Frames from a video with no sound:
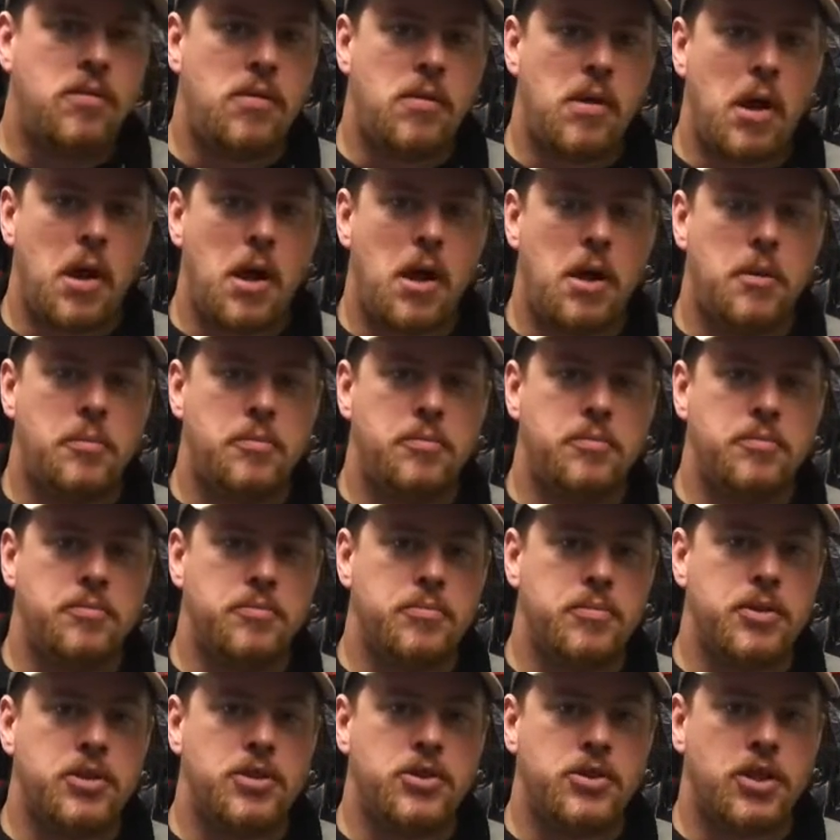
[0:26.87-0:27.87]

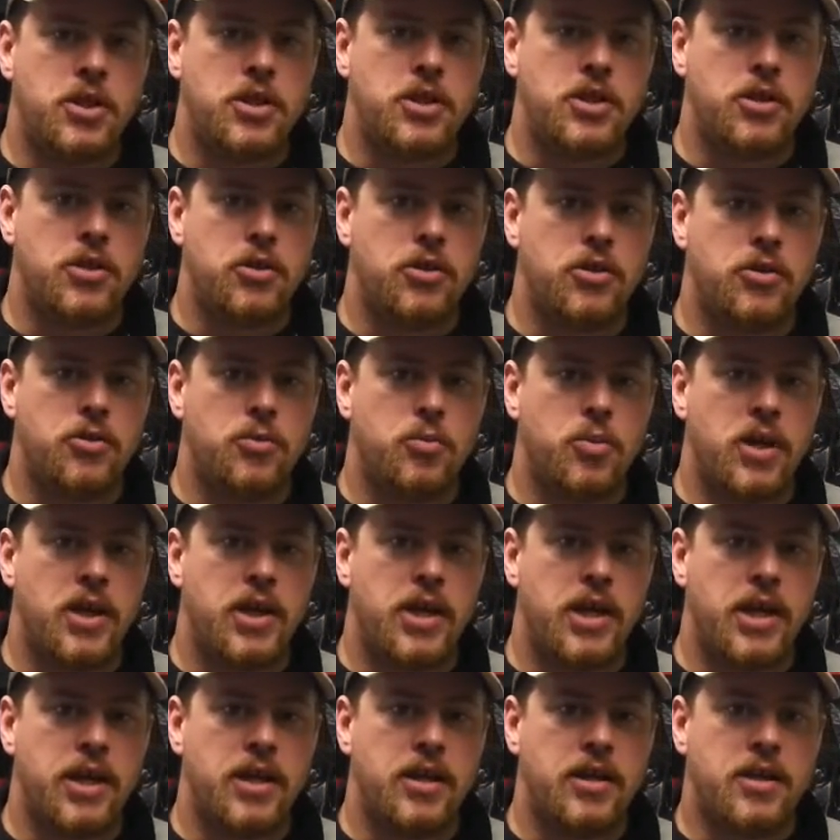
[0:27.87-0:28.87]
but certainly a good way
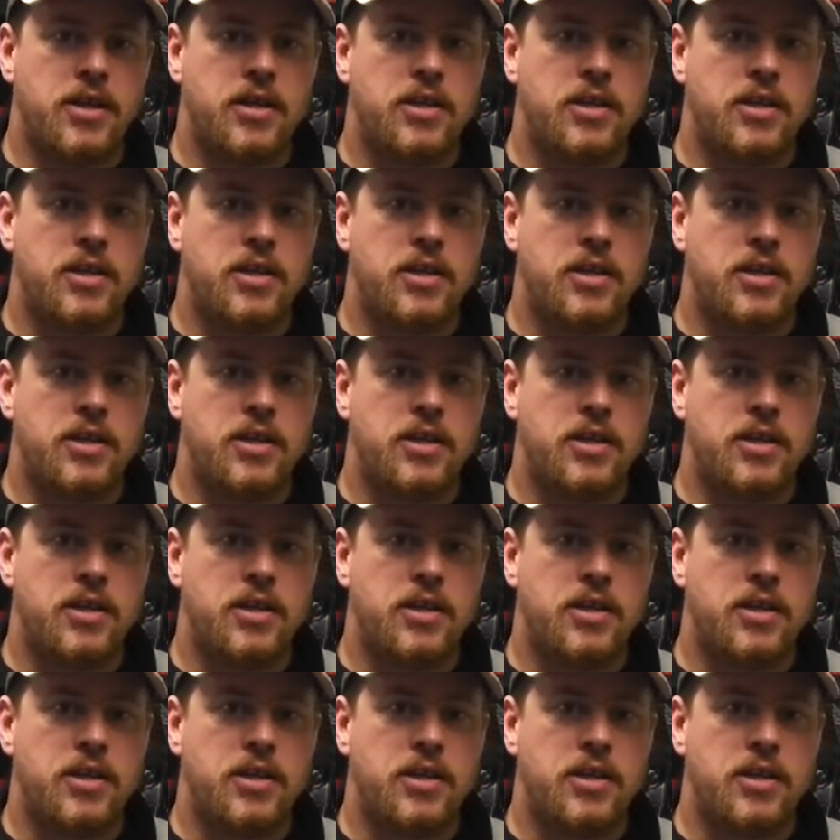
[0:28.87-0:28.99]
there.